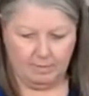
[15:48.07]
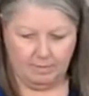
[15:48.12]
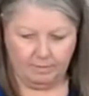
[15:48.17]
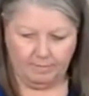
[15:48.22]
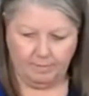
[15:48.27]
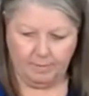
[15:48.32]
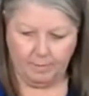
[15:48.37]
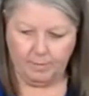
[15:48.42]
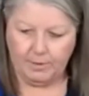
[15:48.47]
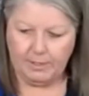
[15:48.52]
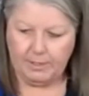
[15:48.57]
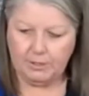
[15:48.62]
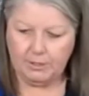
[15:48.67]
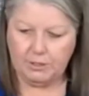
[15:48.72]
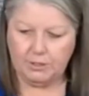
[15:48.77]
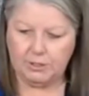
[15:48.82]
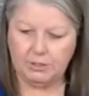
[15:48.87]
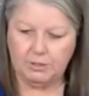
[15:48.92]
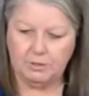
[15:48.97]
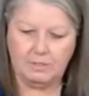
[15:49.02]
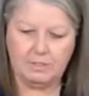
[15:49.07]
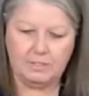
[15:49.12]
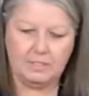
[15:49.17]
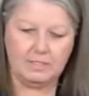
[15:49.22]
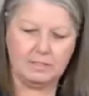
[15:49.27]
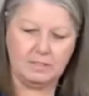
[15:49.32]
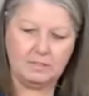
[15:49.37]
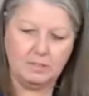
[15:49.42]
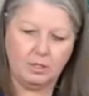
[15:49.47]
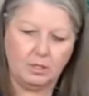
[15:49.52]
or if I want to just use
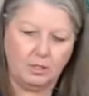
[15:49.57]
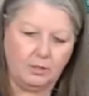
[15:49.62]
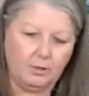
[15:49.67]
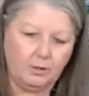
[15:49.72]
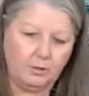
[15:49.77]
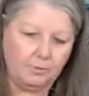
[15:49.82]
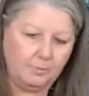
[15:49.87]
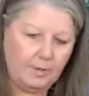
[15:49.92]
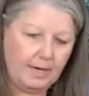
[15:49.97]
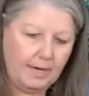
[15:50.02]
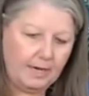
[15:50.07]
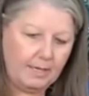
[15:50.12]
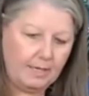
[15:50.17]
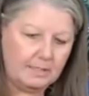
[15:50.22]
this darker red.